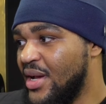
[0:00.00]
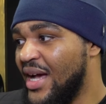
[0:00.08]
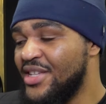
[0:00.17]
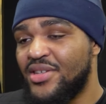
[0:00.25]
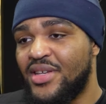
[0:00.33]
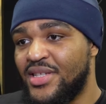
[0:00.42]

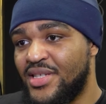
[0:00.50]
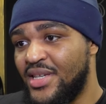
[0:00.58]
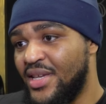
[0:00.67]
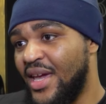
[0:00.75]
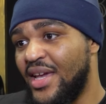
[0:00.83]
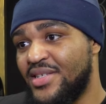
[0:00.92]
as you can
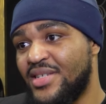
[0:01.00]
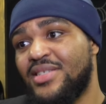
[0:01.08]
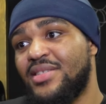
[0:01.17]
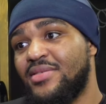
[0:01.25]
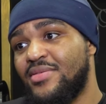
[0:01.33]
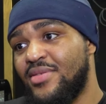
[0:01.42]
see,
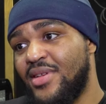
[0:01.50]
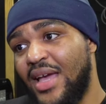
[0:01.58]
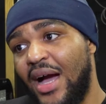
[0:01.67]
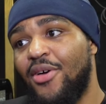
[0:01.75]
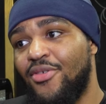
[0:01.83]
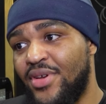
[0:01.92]
AJ's
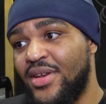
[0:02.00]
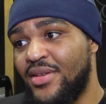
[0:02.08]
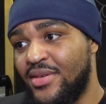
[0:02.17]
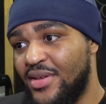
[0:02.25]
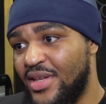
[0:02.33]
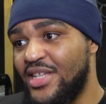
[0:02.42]
countering
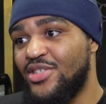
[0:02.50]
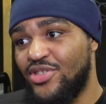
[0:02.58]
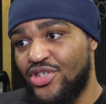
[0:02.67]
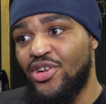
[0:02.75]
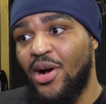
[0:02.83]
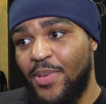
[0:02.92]
is
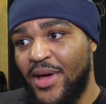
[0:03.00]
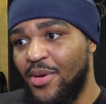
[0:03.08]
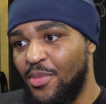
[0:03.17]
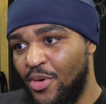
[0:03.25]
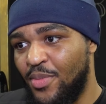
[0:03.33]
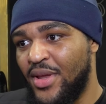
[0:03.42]
sharp at
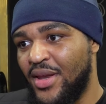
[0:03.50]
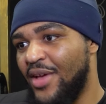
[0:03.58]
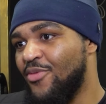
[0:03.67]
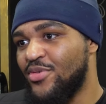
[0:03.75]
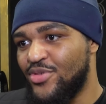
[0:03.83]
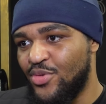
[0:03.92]
the moment.
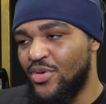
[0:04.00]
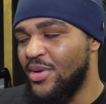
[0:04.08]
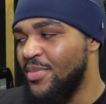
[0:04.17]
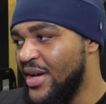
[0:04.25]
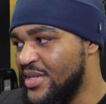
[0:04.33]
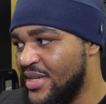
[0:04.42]
Everyone's talking
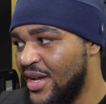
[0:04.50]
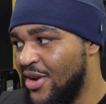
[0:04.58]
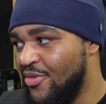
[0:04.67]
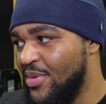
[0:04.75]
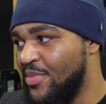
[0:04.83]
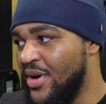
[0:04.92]
about his
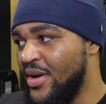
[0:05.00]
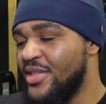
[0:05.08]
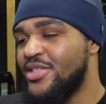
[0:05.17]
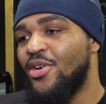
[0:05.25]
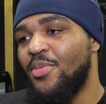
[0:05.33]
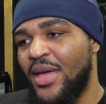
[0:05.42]
countering, but
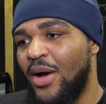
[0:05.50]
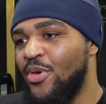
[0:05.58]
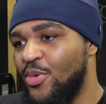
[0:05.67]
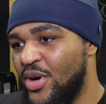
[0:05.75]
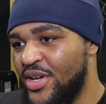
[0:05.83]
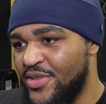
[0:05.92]
tell me how
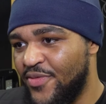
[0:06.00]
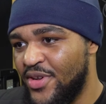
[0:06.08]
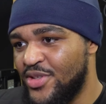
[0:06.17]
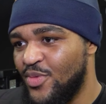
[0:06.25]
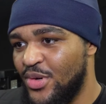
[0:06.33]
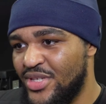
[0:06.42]
he won his
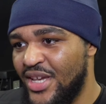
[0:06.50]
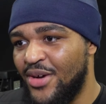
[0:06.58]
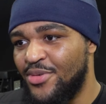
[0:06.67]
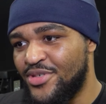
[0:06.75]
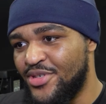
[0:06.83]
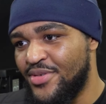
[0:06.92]
first world title.